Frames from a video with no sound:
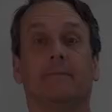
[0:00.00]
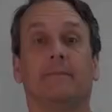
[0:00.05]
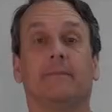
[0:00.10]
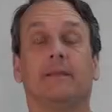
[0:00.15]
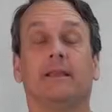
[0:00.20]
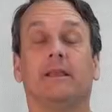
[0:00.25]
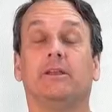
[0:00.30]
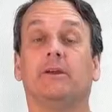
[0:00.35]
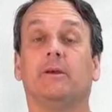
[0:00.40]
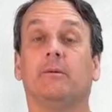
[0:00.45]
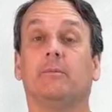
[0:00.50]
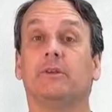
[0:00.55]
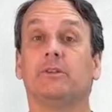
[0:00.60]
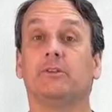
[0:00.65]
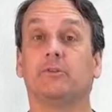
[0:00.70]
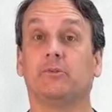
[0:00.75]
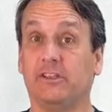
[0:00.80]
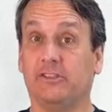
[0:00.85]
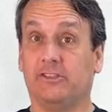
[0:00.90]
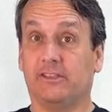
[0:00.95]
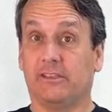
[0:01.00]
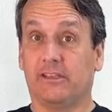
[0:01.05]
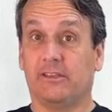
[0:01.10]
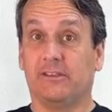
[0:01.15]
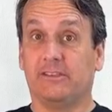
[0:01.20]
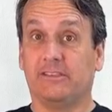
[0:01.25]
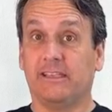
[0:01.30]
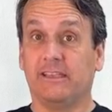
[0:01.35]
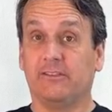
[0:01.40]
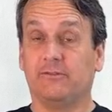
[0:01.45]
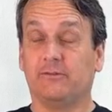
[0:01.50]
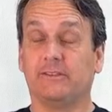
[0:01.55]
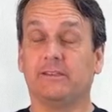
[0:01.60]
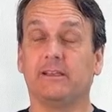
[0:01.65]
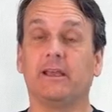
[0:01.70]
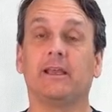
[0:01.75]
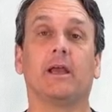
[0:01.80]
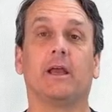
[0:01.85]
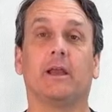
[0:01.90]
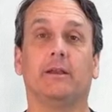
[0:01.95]
Digital persuasion intersects with
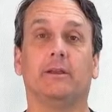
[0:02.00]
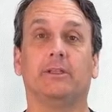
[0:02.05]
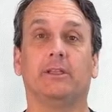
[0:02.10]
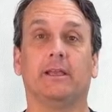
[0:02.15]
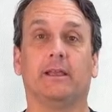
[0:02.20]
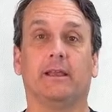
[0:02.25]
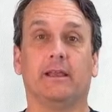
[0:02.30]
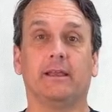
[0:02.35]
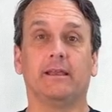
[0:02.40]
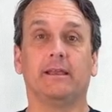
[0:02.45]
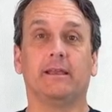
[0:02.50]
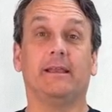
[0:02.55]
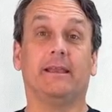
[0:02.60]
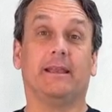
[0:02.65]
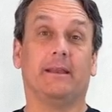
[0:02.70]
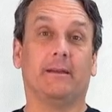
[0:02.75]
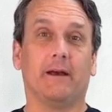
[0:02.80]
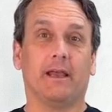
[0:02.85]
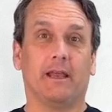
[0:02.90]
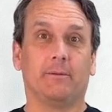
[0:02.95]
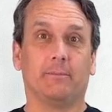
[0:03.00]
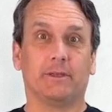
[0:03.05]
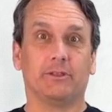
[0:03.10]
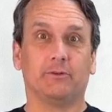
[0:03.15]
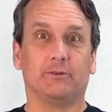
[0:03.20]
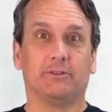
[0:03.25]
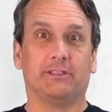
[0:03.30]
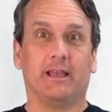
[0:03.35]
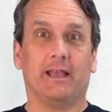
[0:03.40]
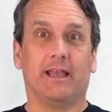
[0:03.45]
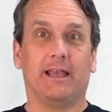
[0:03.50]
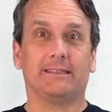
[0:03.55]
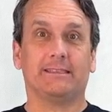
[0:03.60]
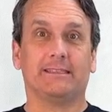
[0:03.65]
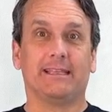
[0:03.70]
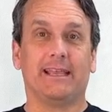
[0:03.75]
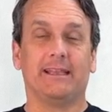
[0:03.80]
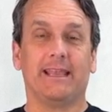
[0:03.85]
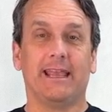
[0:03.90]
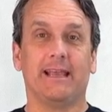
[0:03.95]
psychology, environmental
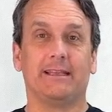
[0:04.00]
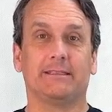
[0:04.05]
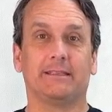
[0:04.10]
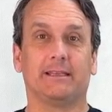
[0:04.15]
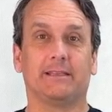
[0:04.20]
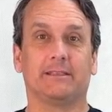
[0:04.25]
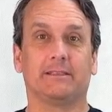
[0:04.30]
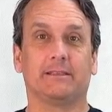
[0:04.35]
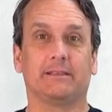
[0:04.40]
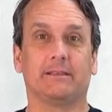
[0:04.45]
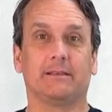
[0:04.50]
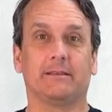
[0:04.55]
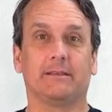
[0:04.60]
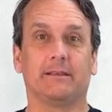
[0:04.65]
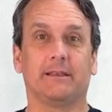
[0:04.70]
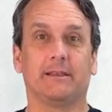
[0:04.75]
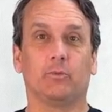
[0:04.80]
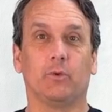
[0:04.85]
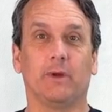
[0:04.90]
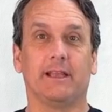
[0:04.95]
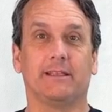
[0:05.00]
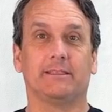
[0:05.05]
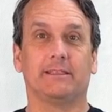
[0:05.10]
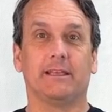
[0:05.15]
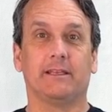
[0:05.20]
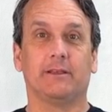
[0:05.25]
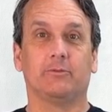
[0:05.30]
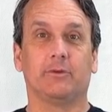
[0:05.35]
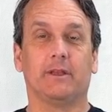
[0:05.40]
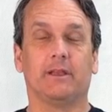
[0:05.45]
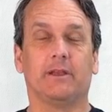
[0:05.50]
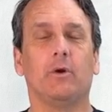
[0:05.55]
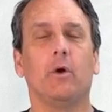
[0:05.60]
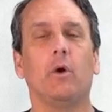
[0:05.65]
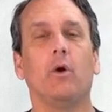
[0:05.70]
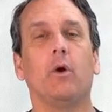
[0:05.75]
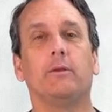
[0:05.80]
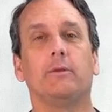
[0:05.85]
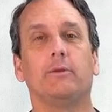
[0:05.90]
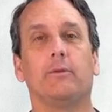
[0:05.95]
science, and ethics in ways that enrich
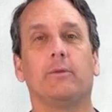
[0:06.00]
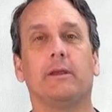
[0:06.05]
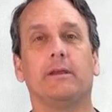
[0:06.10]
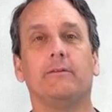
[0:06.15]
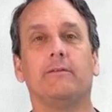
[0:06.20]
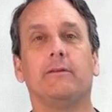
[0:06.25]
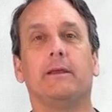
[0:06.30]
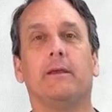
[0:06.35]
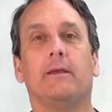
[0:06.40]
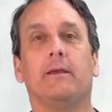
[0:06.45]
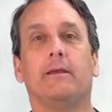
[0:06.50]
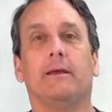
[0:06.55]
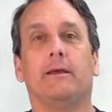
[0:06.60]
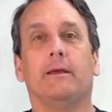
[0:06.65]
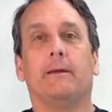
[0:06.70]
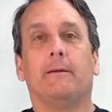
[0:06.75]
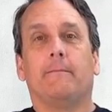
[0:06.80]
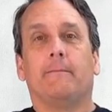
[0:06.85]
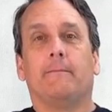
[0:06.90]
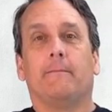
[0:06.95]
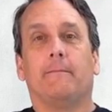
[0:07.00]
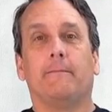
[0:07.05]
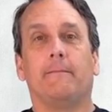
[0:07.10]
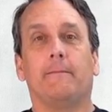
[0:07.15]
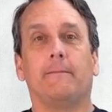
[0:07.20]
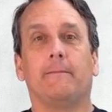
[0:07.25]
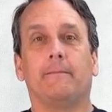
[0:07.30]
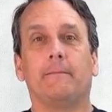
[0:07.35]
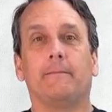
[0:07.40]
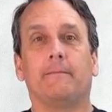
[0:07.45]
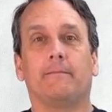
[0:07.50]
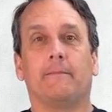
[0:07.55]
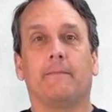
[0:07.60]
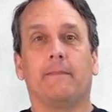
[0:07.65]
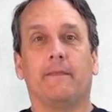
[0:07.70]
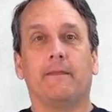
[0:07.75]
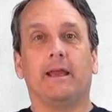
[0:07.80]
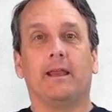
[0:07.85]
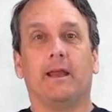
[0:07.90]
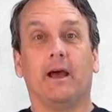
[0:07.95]
all three fields.
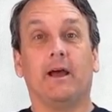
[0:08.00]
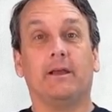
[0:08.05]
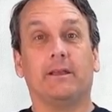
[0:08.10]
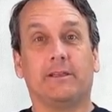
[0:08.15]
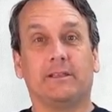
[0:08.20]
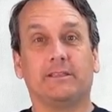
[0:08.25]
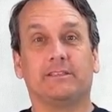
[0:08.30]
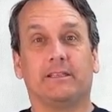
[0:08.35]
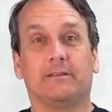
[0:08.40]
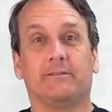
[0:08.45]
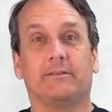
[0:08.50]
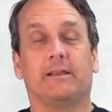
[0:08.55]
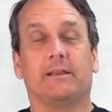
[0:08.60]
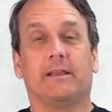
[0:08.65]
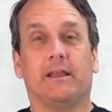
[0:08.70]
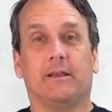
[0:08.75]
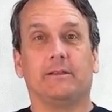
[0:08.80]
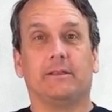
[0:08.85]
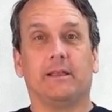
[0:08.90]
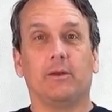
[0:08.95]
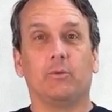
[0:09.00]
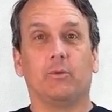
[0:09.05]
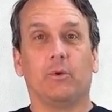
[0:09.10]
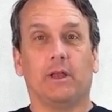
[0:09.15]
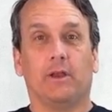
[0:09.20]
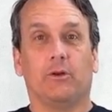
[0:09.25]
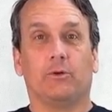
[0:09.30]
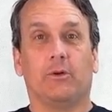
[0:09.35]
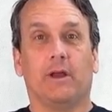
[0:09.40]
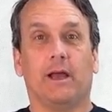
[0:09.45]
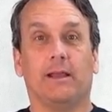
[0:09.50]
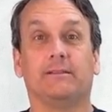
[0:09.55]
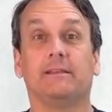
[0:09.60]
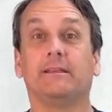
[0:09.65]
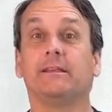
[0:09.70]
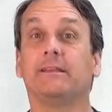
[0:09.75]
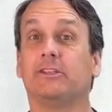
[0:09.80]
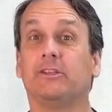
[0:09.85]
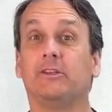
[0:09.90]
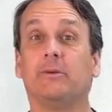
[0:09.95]
Psychologists have discovered that
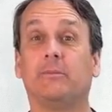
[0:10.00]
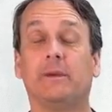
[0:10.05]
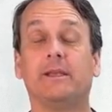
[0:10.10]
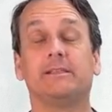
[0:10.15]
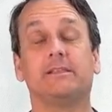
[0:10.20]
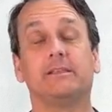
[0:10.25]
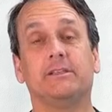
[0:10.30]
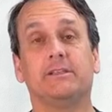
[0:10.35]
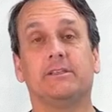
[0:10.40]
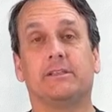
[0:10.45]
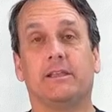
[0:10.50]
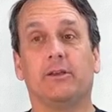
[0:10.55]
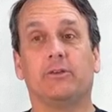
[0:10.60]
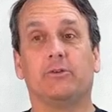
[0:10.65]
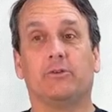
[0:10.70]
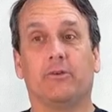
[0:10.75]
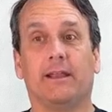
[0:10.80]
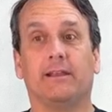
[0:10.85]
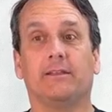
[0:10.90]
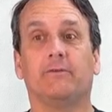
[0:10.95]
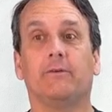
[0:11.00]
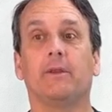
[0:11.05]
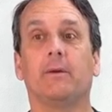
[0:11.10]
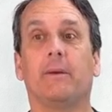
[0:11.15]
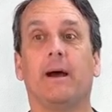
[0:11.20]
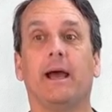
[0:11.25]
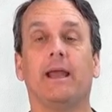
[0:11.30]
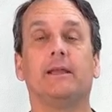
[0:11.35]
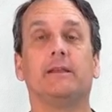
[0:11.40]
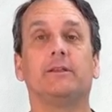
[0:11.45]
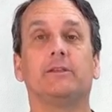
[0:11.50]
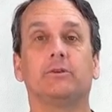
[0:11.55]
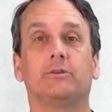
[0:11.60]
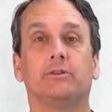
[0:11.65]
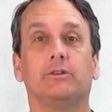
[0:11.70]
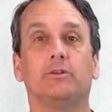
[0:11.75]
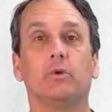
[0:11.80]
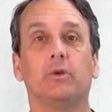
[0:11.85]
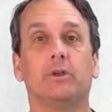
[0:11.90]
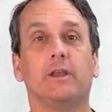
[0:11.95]
well-crafted digital messages can transform
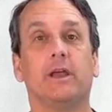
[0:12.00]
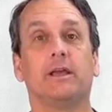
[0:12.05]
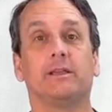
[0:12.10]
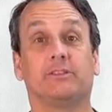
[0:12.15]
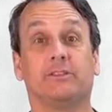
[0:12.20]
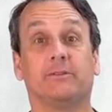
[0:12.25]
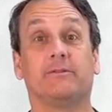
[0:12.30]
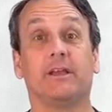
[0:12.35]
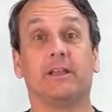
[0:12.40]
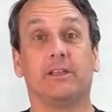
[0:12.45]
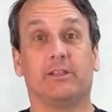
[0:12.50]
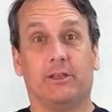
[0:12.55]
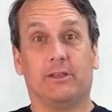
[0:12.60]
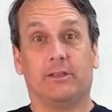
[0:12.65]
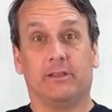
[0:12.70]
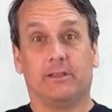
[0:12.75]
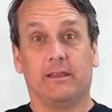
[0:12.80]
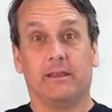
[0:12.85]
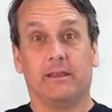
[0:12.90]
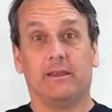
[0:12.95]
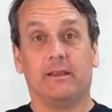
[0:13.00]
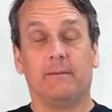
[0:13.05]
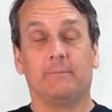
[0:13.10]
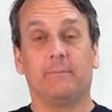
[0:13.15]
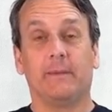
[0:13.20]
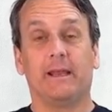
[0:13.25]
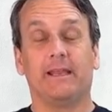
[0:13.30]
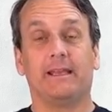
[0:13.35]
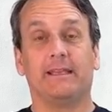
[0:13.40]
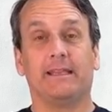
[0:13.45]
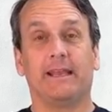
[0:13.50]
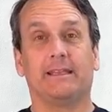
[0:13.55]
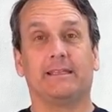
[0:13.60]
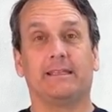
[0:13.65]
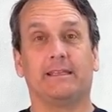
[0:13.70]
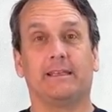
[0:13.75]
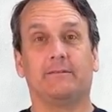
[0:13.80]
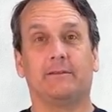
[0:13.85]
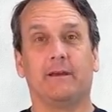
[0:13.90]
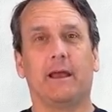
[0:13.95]
attitudes toward conservation by
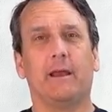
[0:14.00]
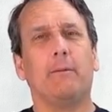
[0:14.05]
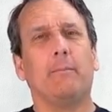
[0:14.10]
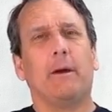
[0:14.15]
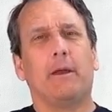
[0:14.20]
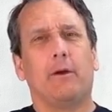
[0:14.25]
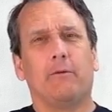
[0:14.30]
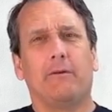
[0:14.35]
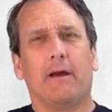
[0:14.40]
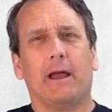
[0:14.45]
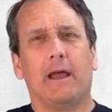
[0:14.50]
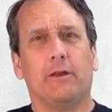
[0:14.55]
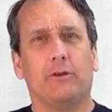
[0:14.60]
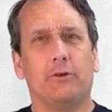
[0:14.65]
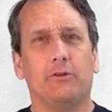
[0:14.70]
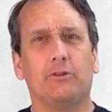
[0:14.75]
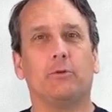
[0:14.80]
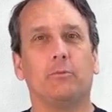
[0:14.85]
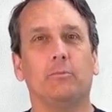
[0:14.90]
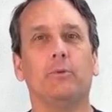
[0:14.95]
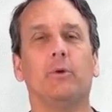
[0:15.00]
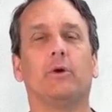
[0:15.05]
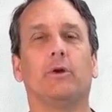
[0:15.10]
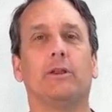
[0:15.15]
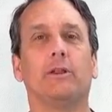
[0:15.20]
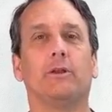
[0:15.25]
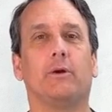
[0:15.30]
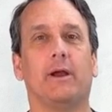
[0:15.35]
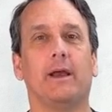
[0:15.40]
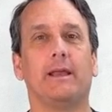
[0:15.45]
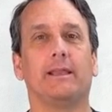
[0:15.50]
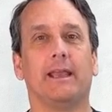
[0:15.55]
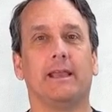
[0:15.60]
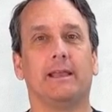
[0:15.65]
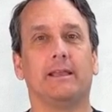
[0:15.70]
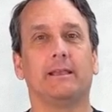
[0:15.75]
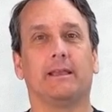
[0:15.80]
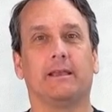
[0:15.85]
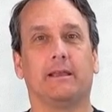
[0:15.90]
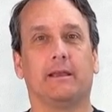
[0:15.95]
connecting environmental values to personal
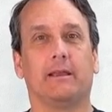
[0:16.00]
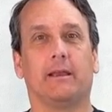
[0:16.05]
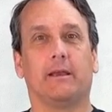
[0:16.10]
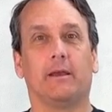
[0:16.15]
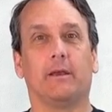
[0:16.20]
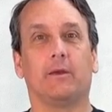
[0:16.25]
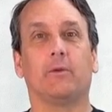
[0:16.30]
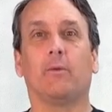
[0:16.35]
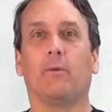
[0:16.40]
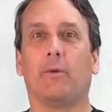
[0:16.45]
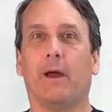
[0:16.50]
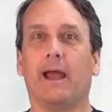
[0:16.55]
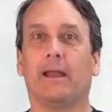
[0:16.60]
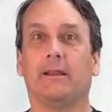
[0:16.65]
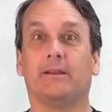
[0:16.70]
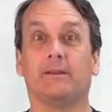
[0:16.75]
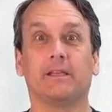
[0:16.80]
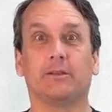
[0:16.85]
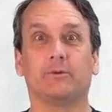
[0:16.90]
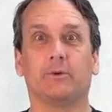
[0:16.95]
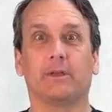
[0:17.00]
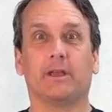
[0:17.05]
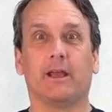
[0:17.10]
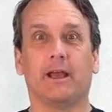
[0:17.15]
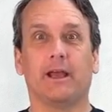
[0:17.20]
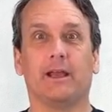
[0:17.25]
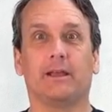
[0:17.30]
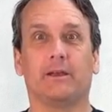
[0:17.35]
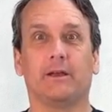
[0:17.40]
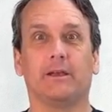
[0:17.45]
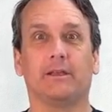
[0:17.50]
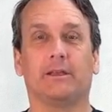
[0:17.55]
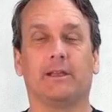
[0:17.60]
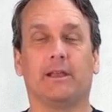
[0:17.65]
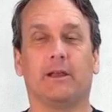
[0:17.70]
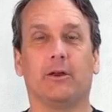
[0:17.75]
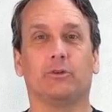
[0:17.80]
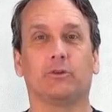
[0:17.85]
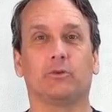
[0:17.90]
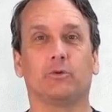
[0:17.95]
identity rather than relying on
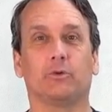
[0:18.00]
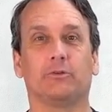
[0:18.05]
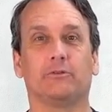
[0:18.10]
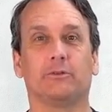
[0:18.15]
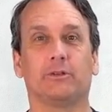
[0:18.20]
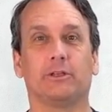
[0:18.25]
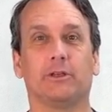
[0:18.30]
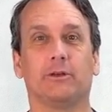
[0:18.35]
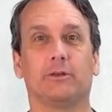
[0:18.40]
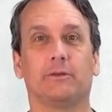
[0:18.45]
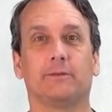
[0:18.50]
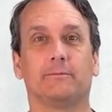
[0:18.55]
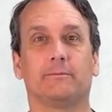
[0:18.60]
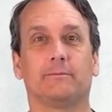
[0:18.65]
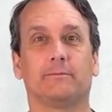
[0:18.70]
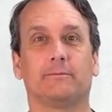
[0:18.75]
guilt or fear.